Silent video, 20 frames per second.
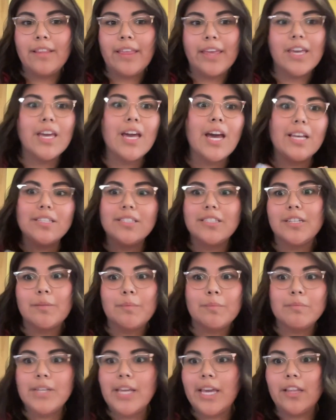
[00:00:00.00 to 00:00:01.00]
Like
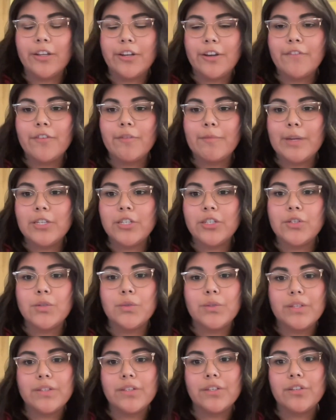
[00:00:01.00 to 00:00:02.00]
custom tailored information to
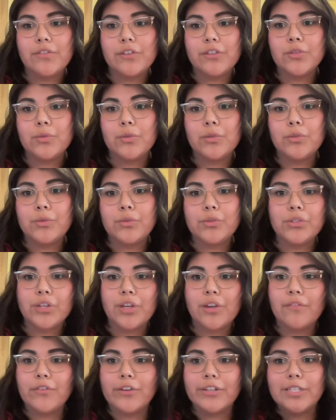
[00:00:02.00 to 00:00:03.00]
this individual who's
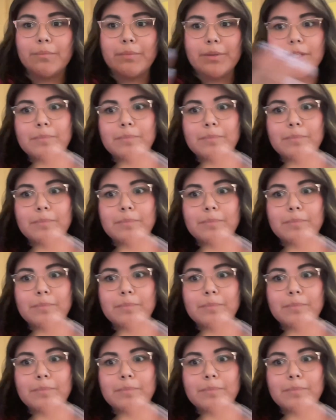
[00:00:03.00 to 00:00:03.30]
looking for something